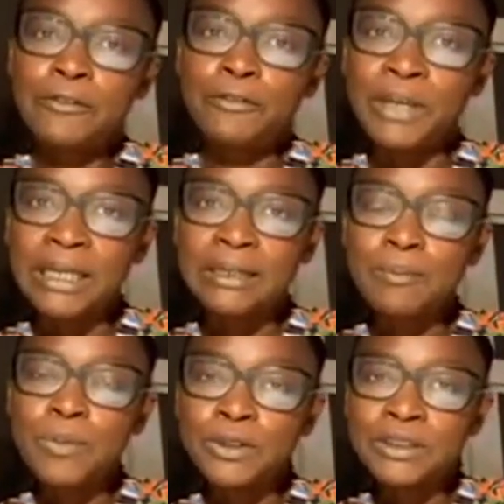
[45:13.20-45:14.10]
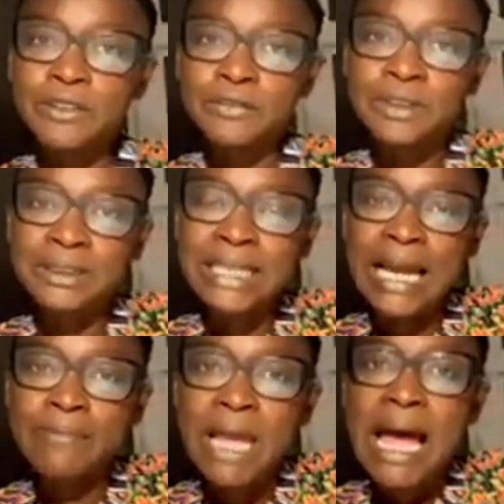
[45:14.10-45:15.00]
think most of the
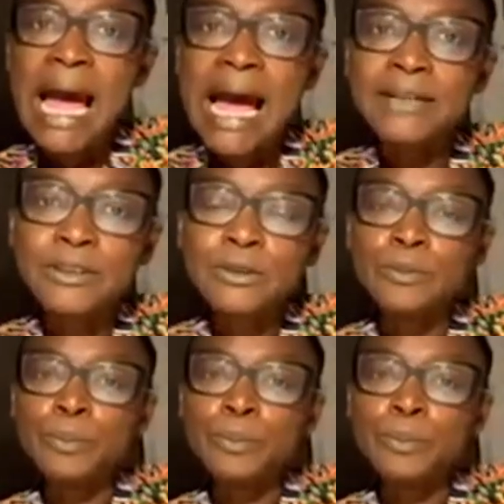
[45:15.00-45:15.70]
time how to